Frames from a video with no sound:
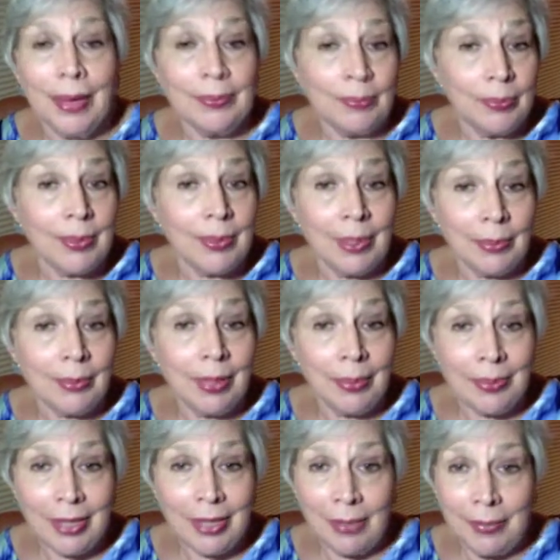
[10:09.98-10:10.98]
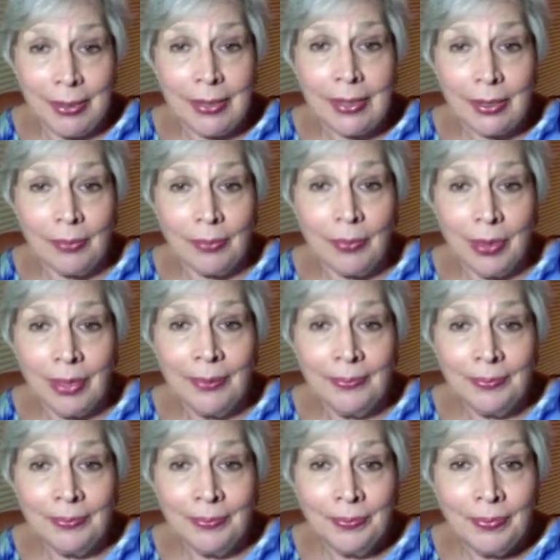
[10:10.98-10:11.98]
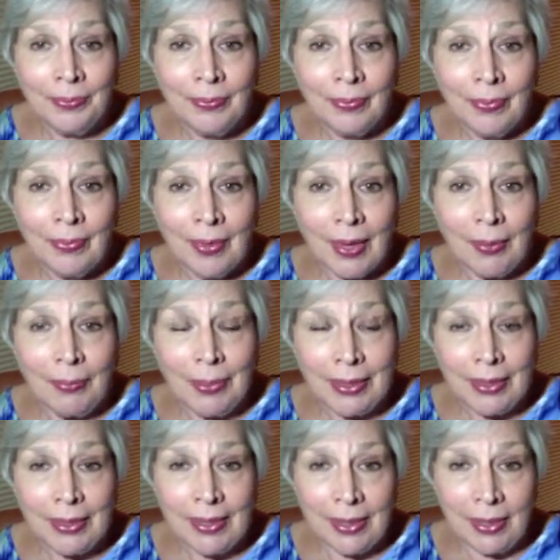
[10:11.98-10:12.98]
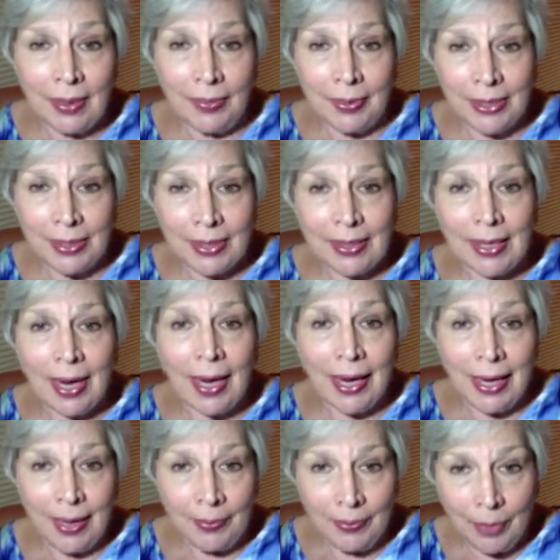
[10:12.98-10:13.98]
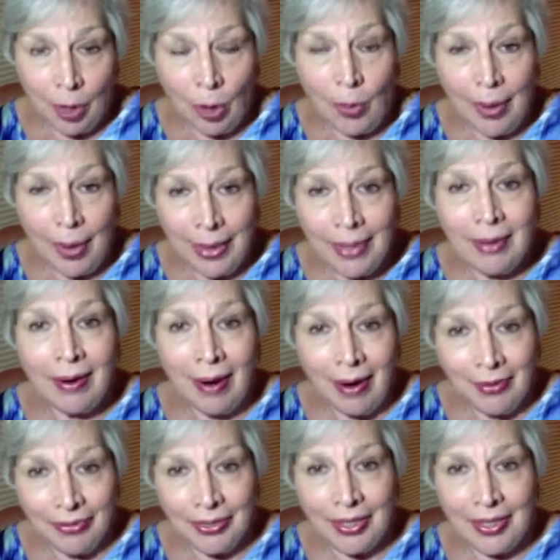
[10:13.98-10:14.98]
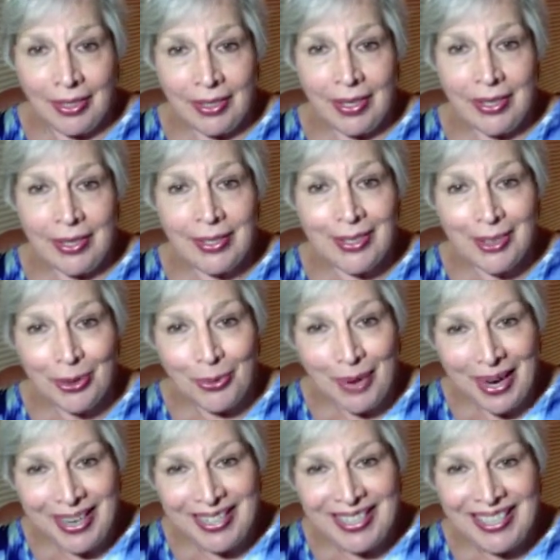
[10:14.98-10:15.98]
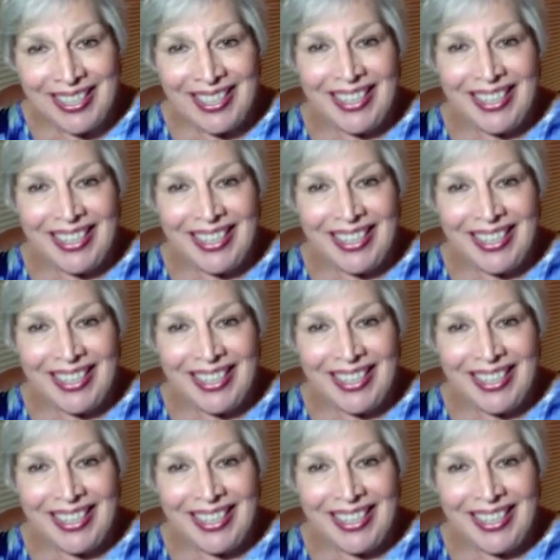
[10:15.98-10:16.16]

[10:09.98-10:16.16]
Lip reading: sometimes I miss something. But the syllabus, I am quite confident, is correct,